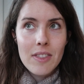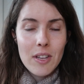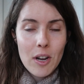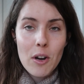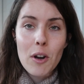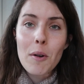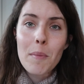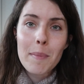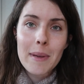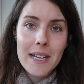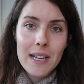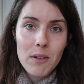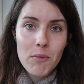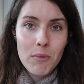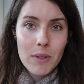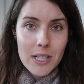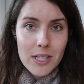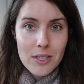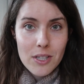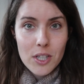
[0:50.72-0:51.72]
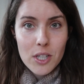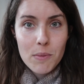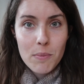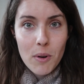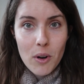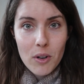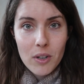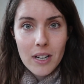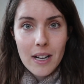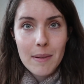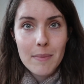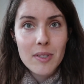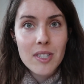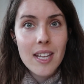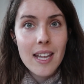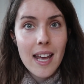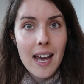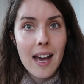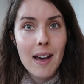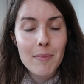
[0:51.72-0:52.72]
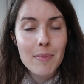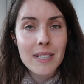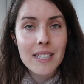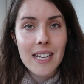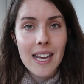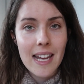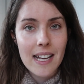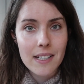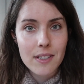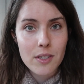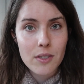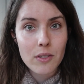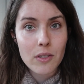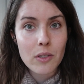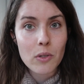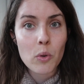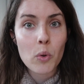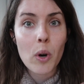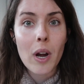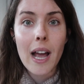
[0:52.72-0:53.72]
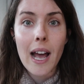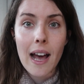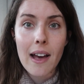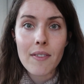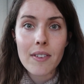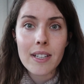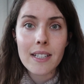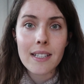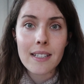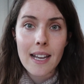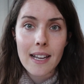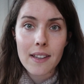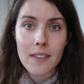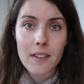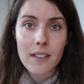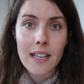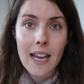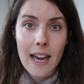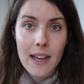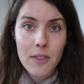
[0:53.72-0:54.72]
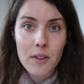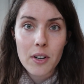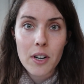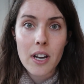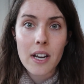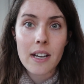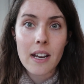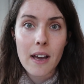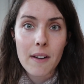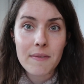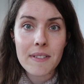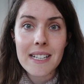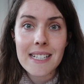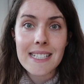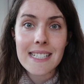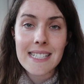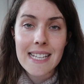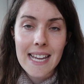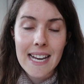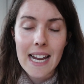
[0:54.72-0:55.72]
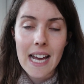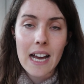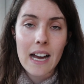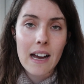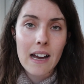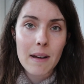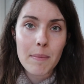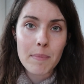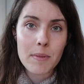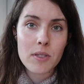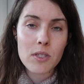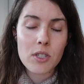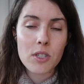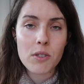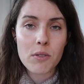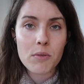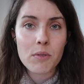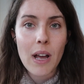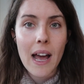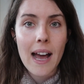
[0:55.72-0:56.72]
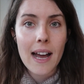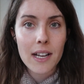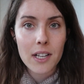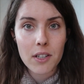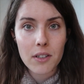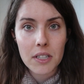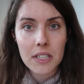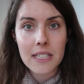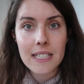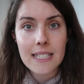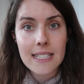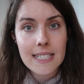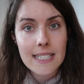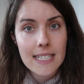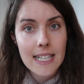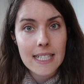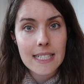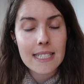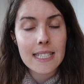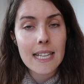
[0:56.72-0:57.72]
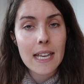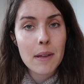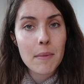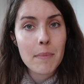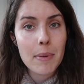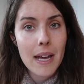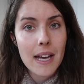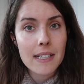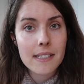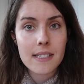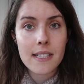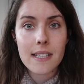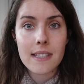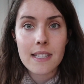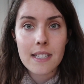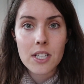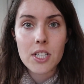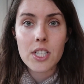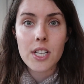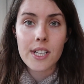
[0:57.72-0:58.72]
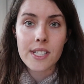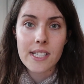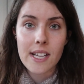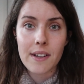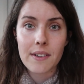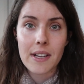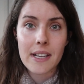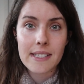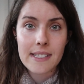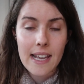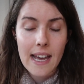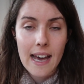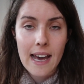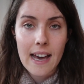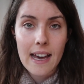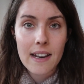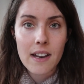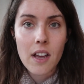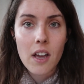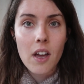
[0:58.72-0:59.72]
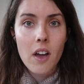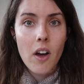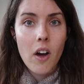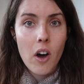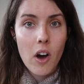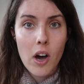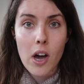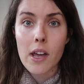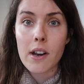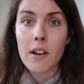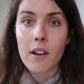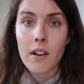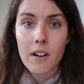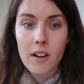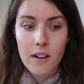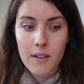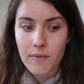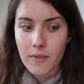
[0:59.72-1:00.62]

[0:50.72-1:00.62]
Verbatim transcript: There are many research programs that have been canceled or haven't gathered enough data up to accurately assess the impacts that this shutdown has had on our